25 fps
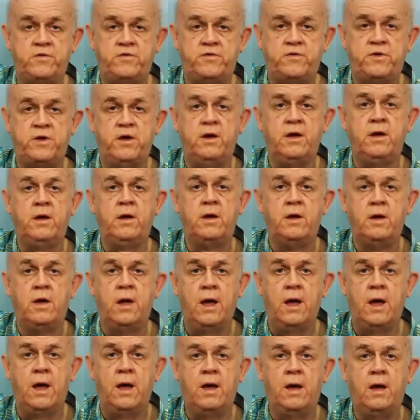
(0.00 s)
C,
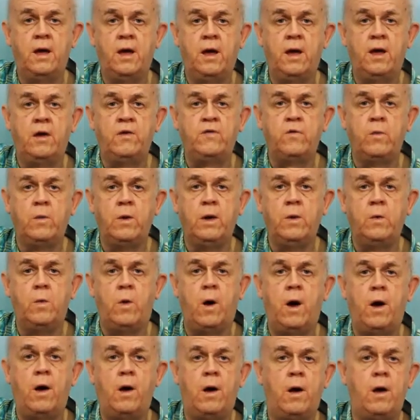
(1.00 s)
as we
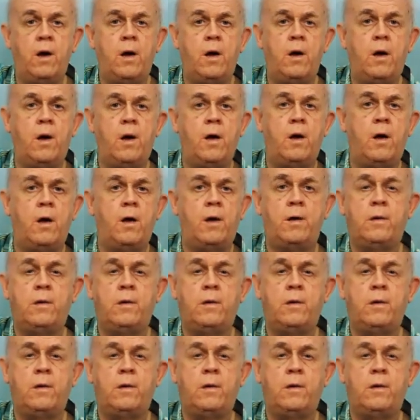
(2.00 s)
walk,